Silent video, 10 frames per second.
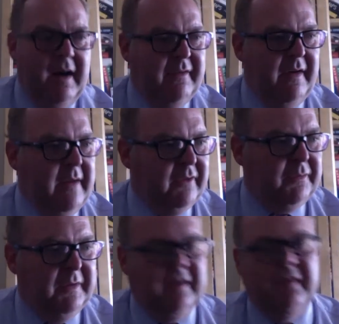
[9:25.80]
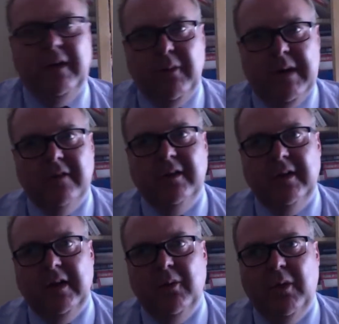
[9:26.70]
a very specific reason
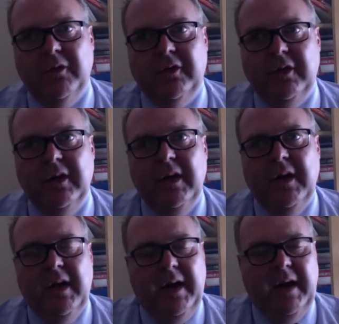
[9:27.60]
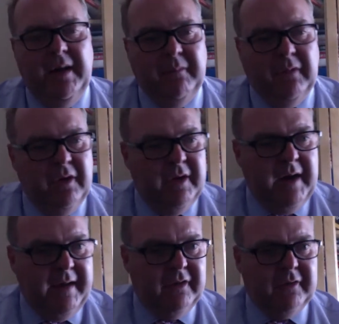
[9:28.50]
that you want to
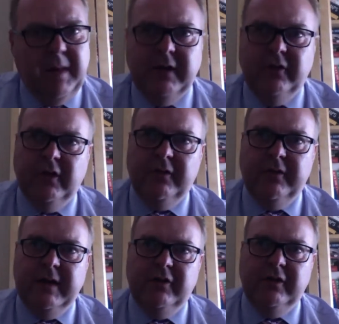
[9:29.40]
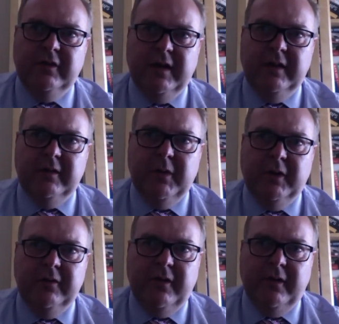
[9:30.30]
learn either Spanish or French as the
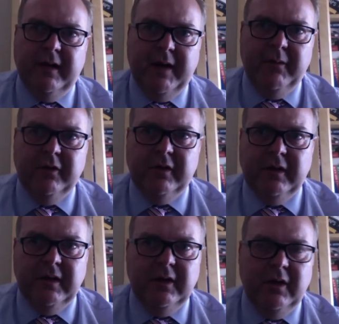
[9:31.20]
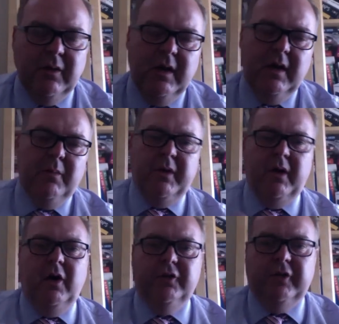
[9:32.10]
modern foreign language that you do.
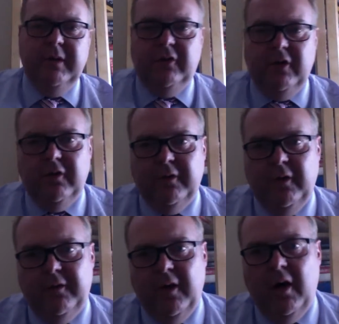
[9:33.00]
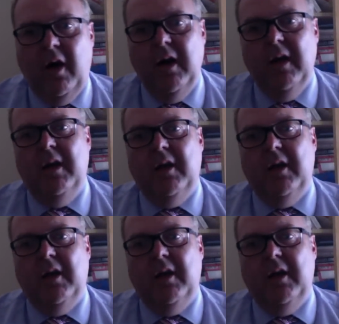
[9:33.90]
But it also is useful for